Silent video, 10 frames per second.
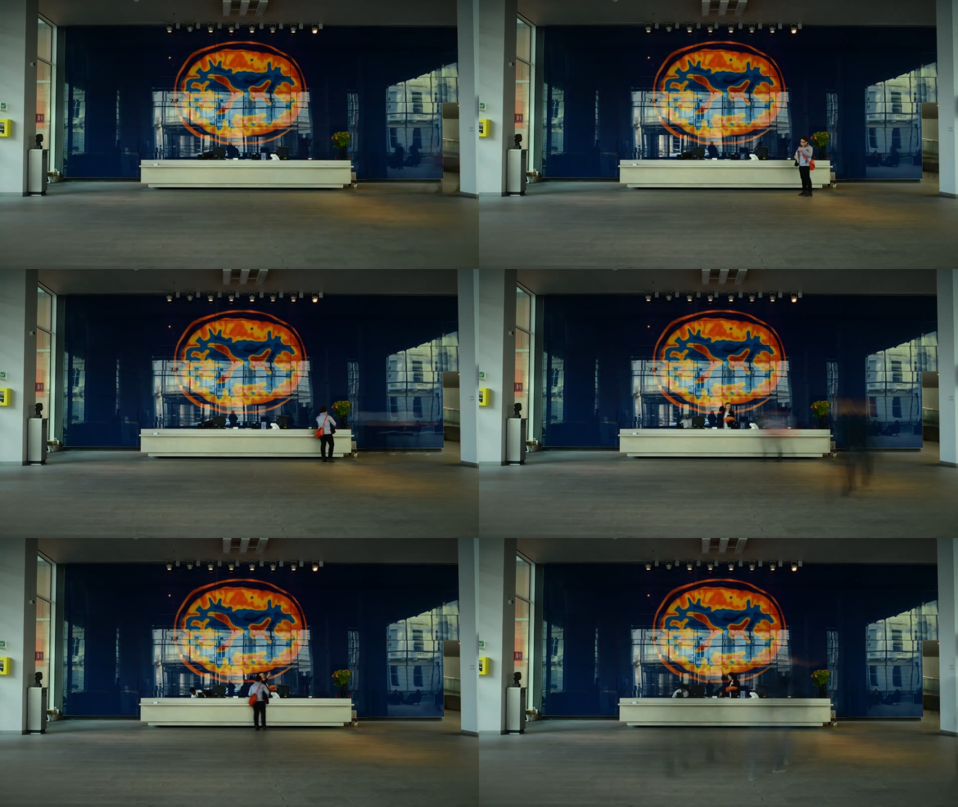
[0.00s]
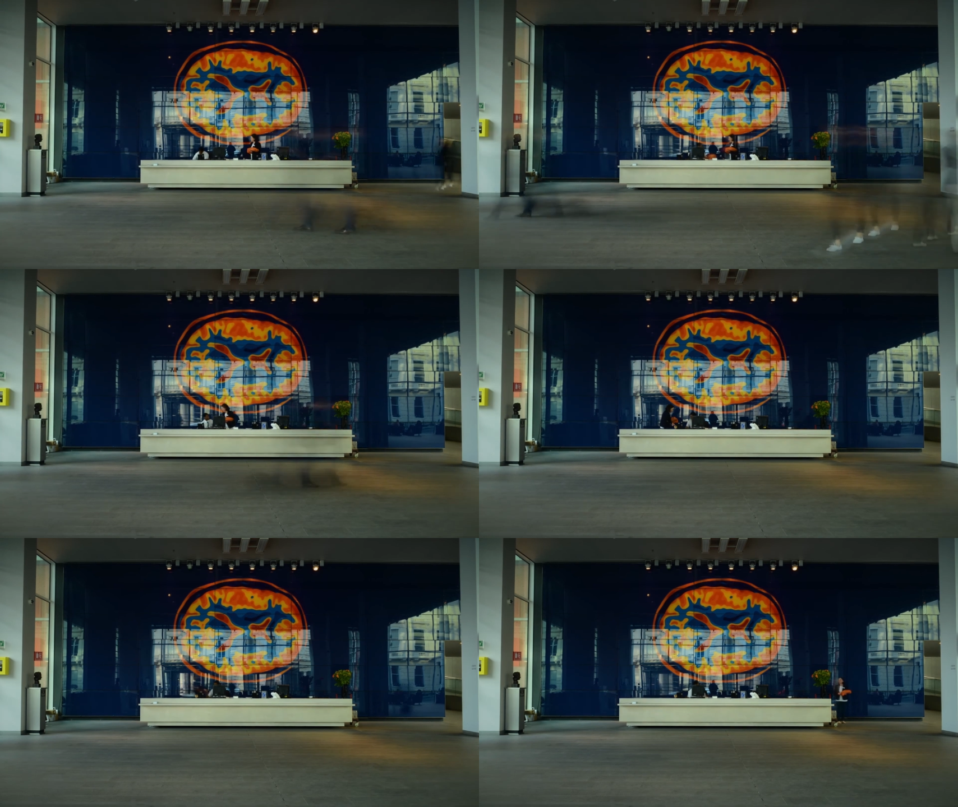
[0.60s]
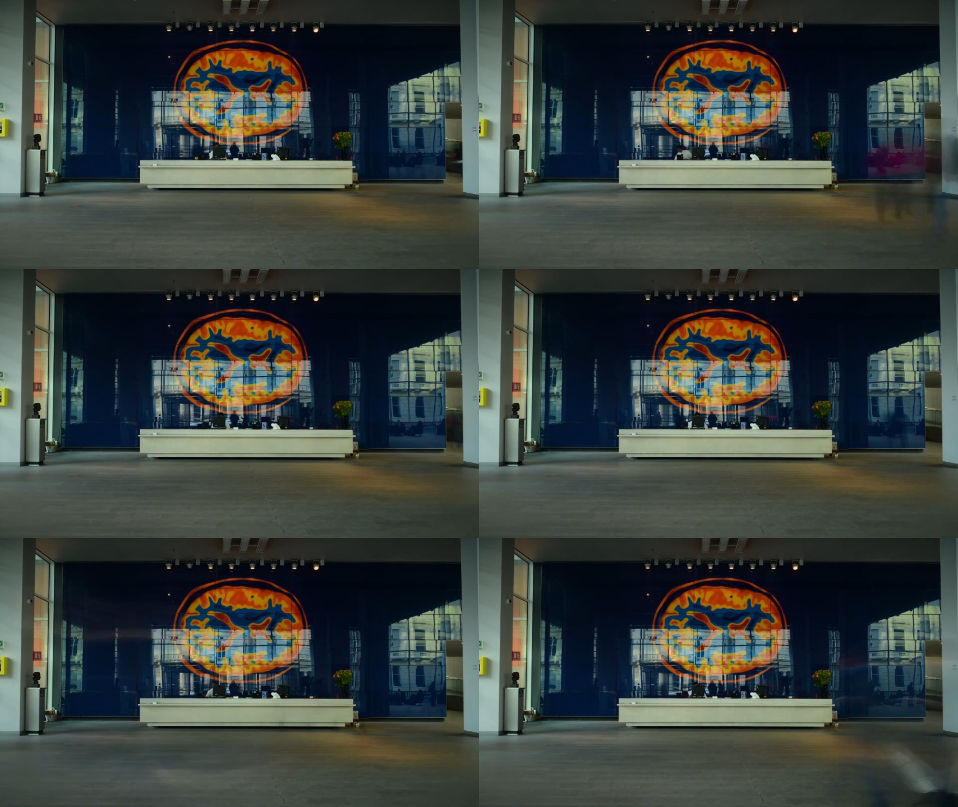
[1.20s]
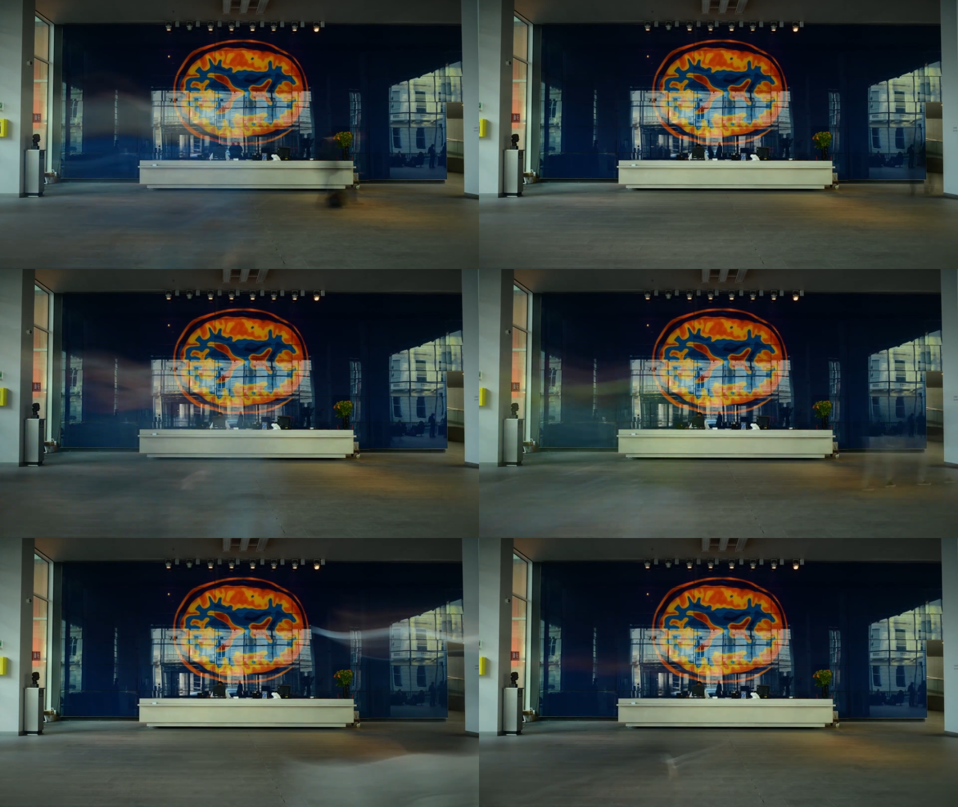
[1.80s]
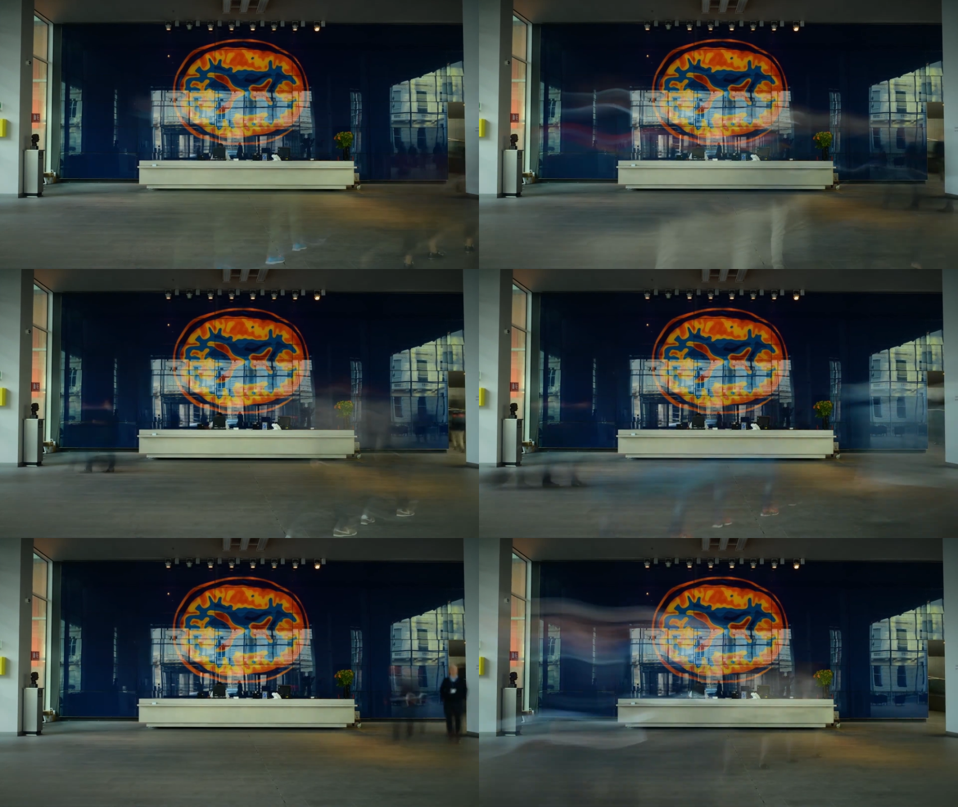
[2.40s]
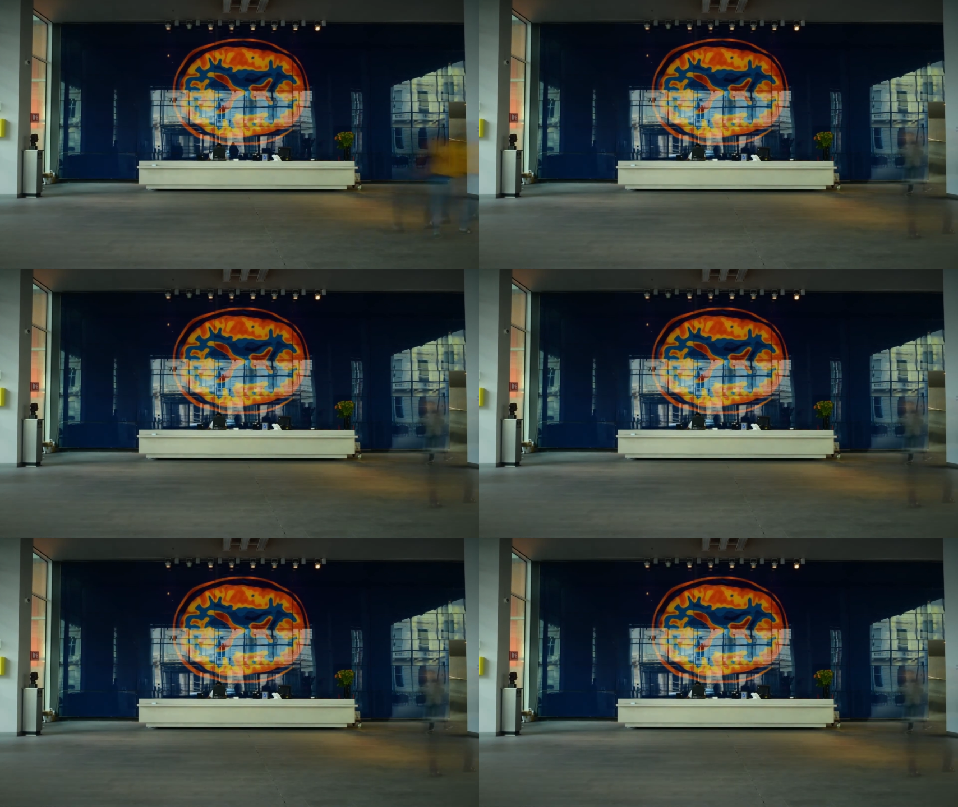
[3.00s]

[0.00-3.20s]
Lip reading: Nobody's mouth can be seen.